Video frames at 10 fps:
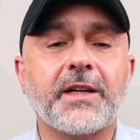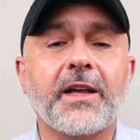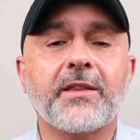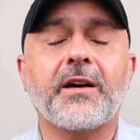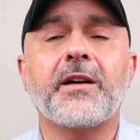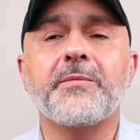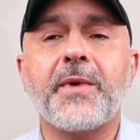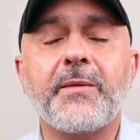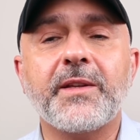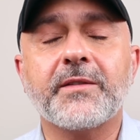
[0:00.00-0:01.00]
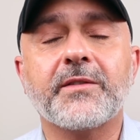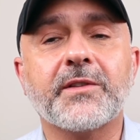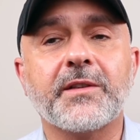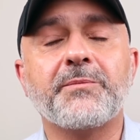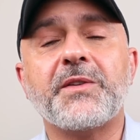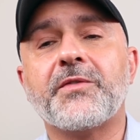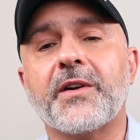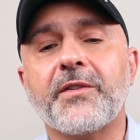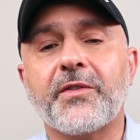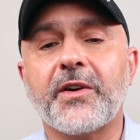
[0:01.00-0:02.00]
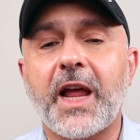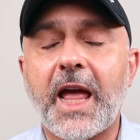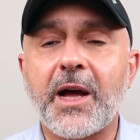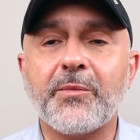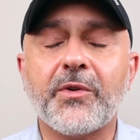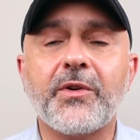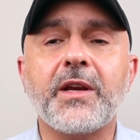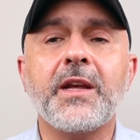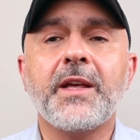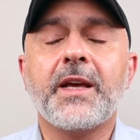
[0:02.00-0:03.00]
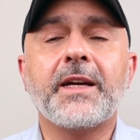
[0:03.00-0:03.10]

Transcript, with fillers: I thought, maybe this is going to be very, very ambery.